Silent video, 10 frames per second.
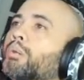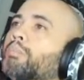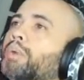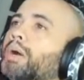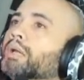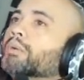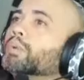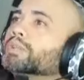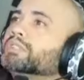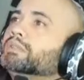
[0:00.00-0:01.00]
but
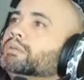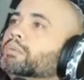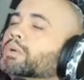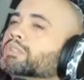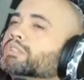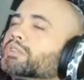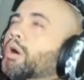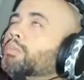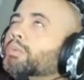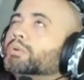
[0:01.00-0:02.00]
what's
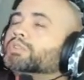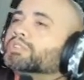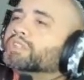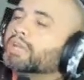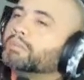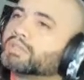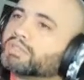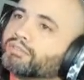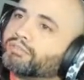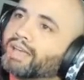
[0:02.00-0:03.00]
almost the same is
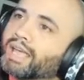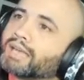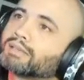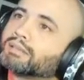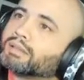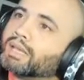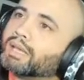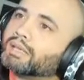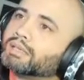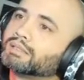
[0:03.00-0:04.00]
the fact
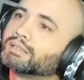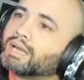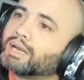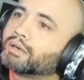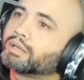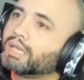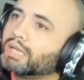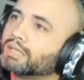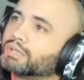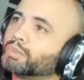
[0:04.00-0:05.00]
that his entire
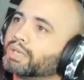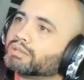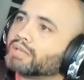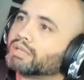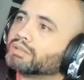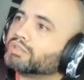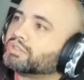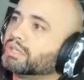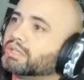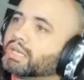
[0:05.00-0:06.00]
kit is based on
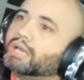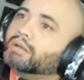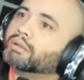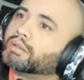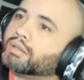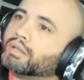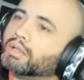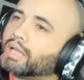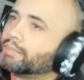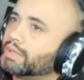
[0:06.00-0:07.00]
stealing health.
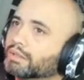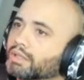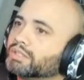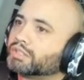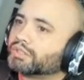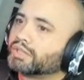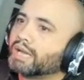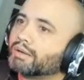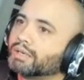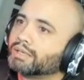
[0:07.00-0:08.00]
I mean, let's just
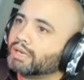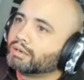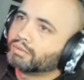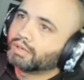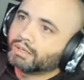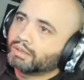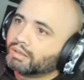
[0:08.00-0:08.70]
count it down, right?